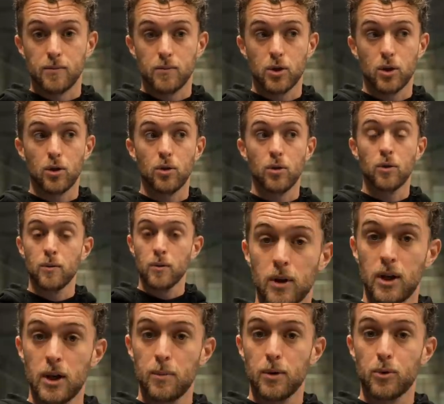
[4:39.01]
So
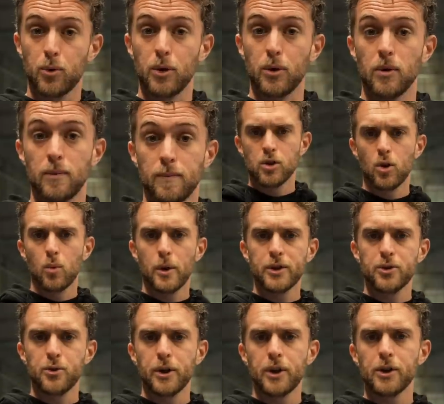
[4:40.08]
keep it real. So what
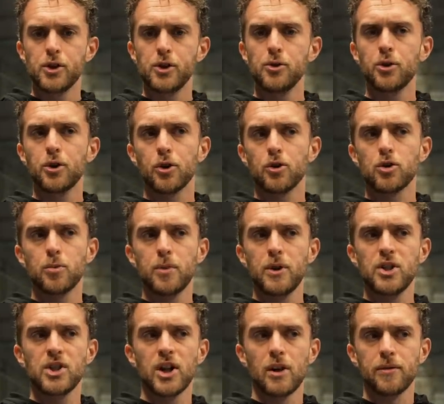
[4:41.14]
triggers you could also
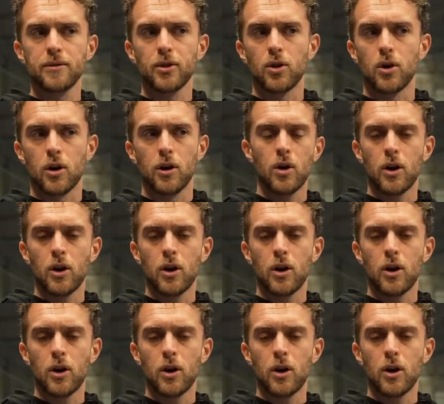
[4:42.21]
be self-talk.